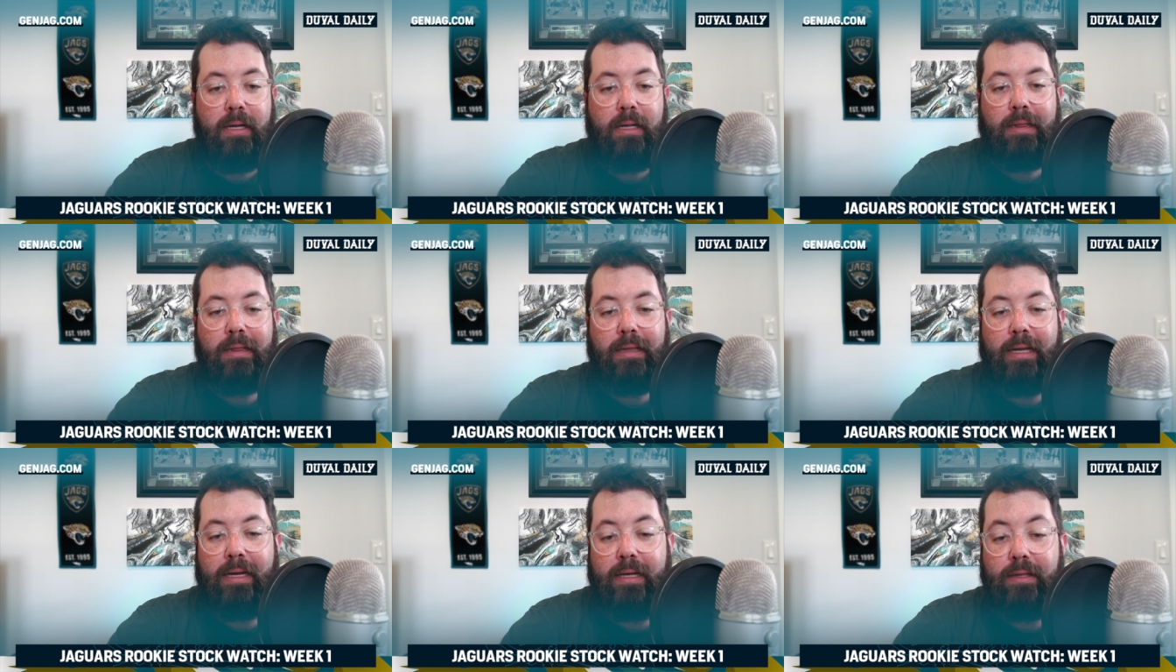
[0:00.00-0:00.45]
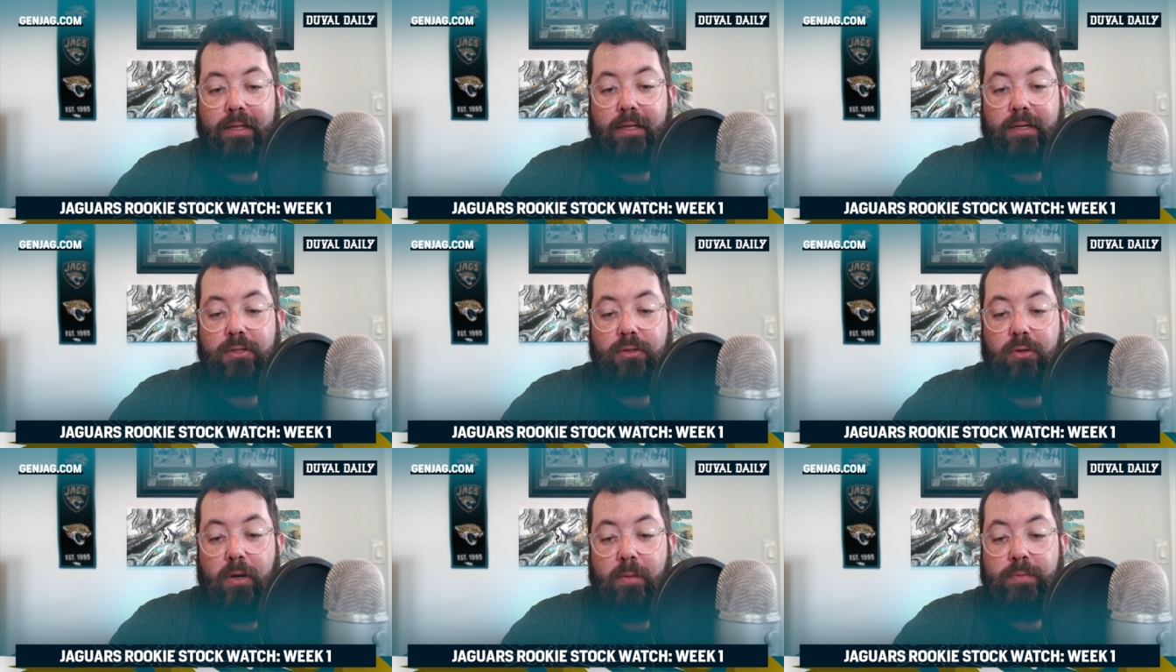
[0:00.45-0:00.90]
Link in the
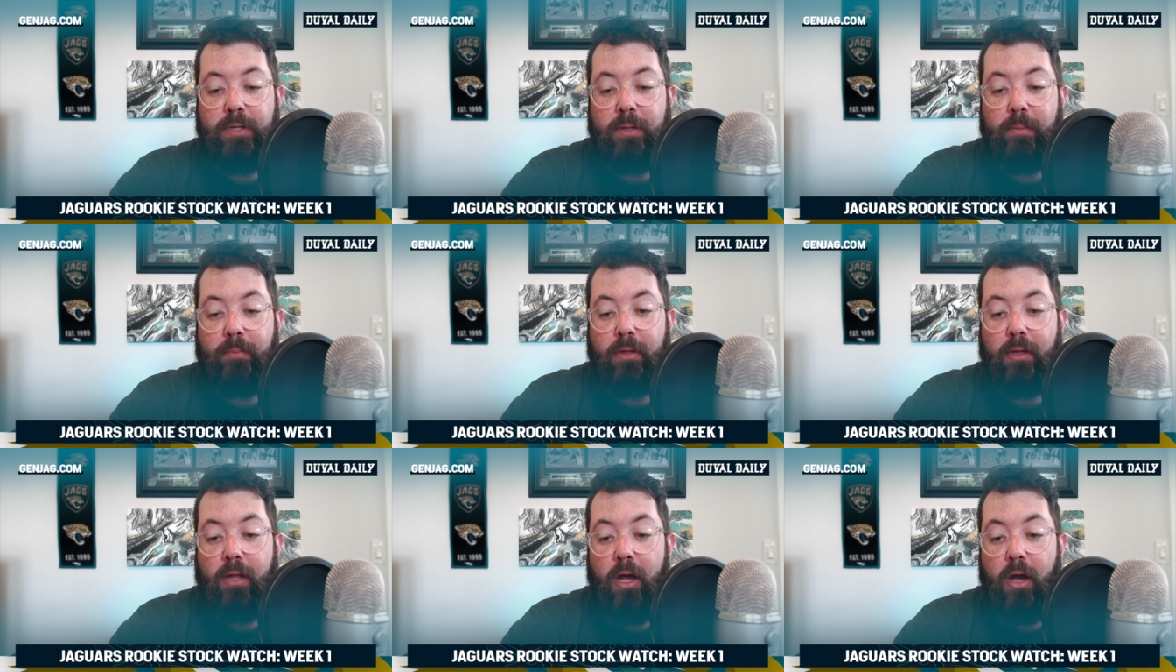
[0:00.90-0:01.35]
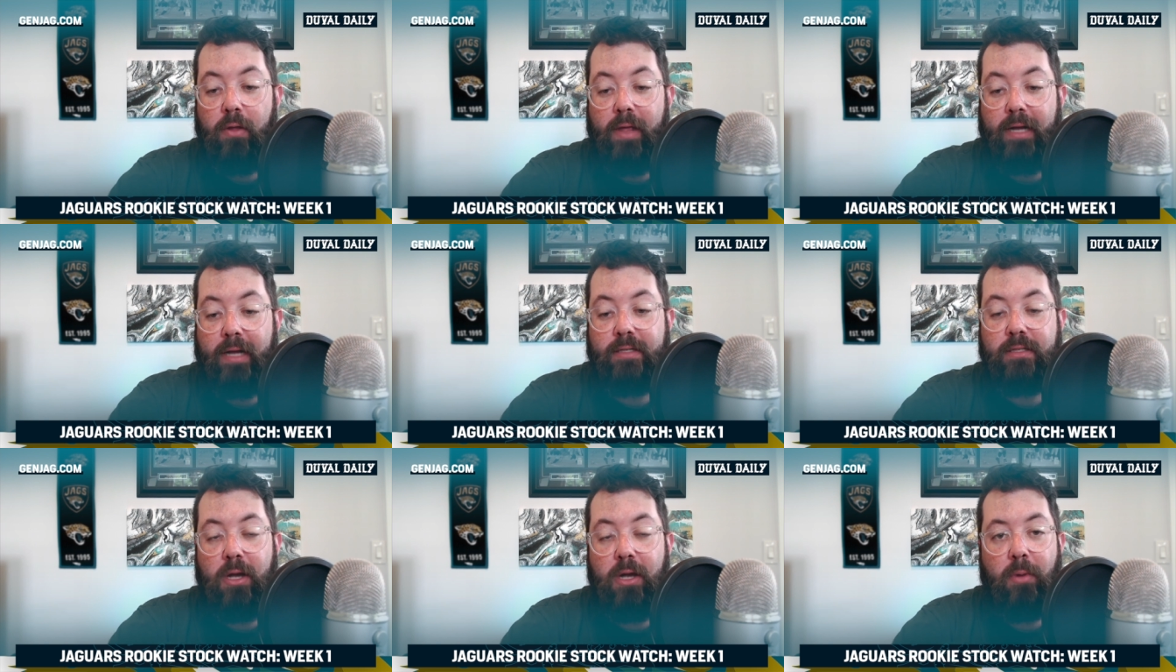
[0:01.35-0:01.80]
description below.
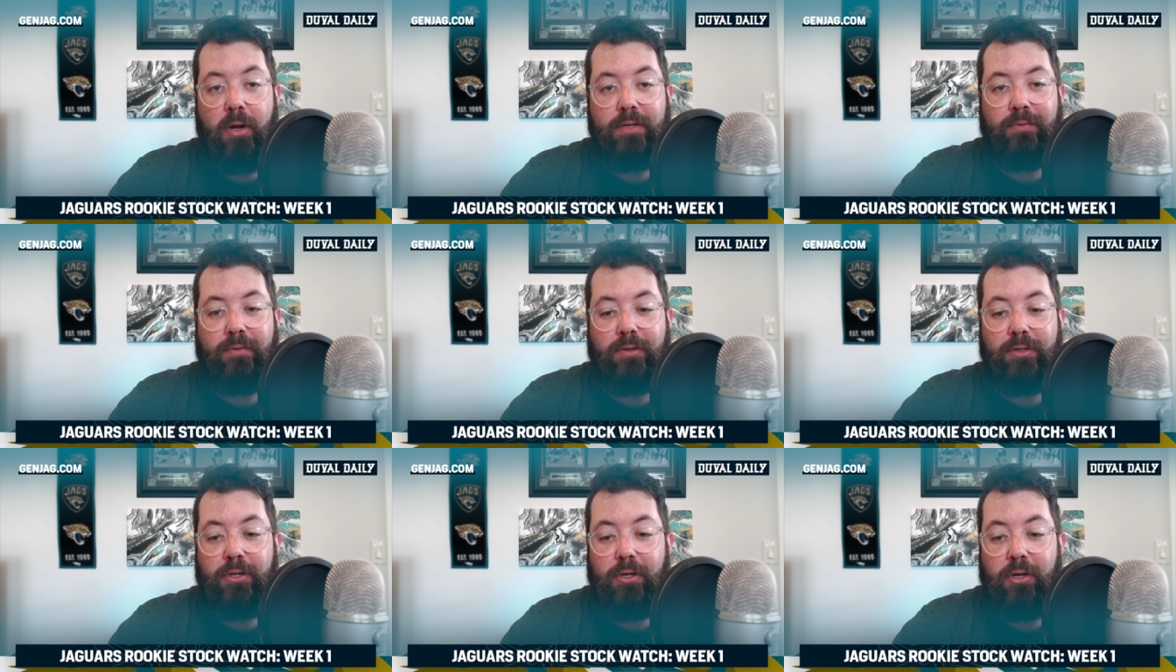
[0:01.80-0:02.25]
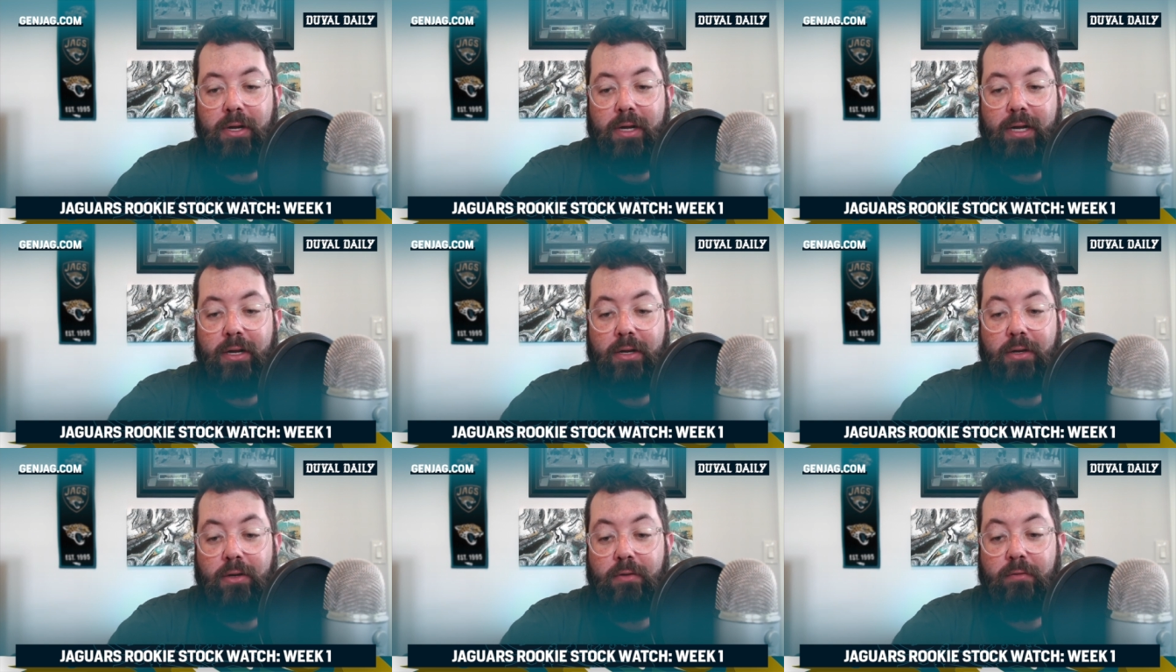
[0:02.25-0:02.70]
Thanks so much for tuning
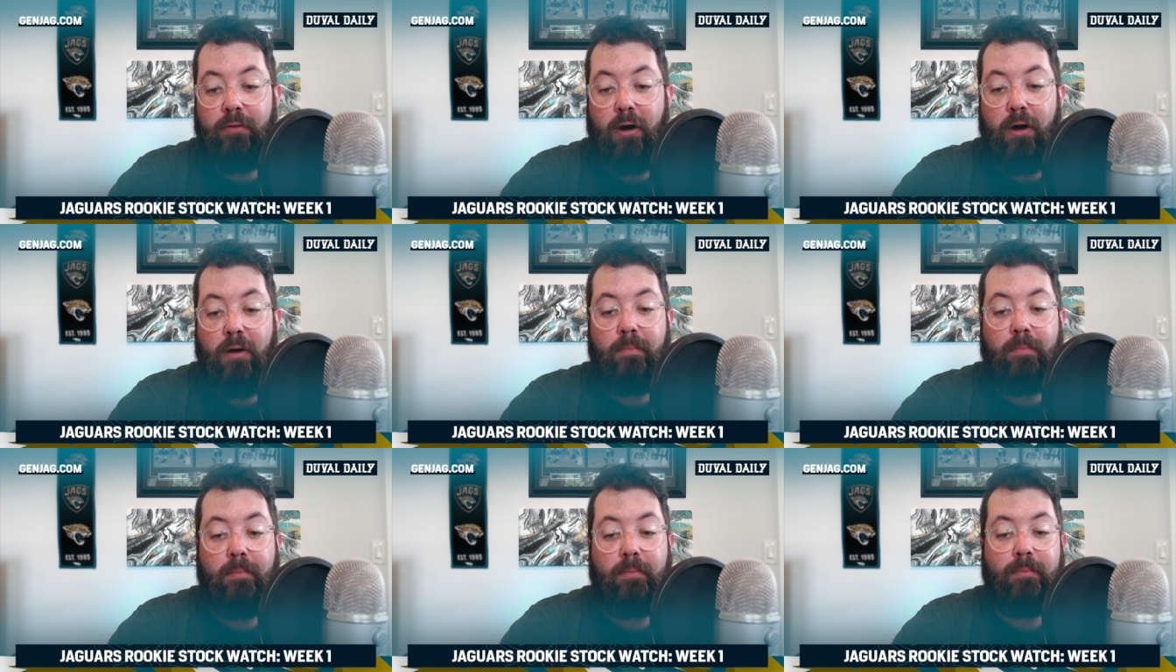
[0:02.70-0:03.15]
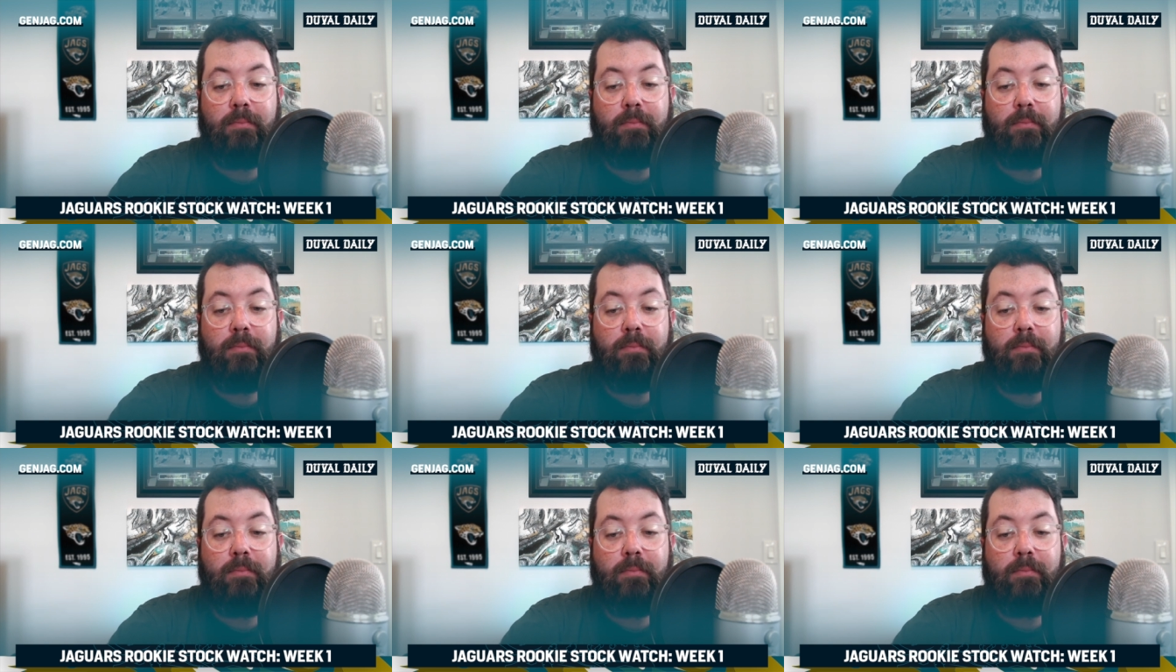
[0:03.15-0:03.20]
in, Duval.